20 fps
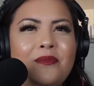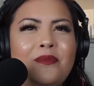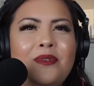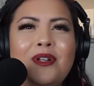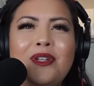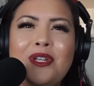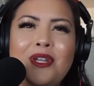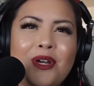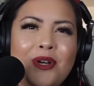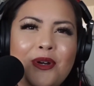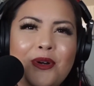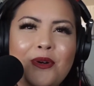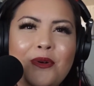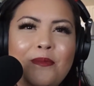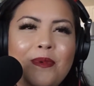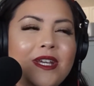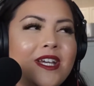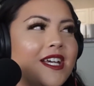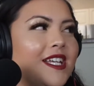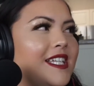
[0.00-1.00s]
well, no,
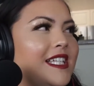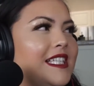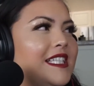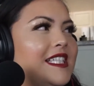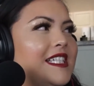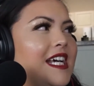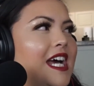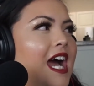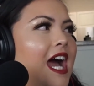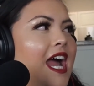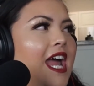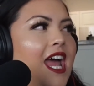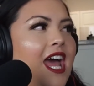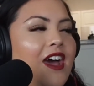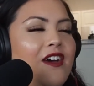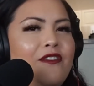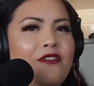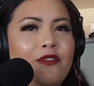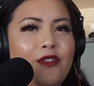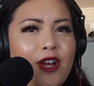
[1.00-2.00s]
because I
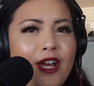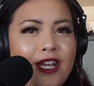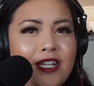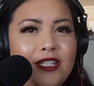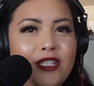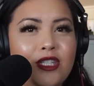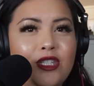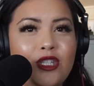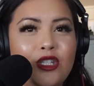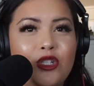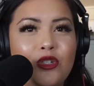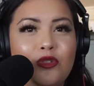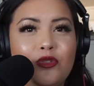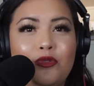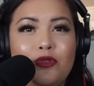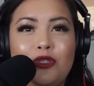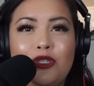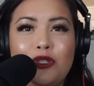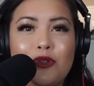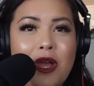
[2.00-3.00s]
have friends
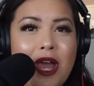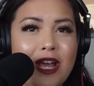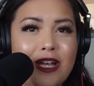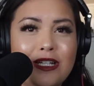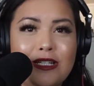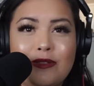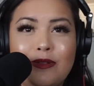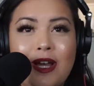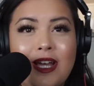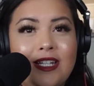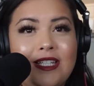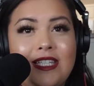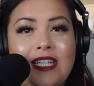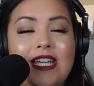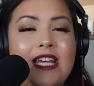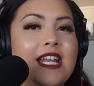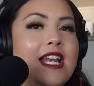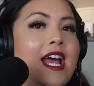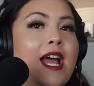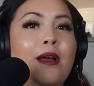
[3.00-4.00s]
who do X, Y, and
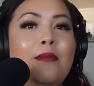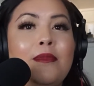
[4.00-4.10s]
Z, and I'm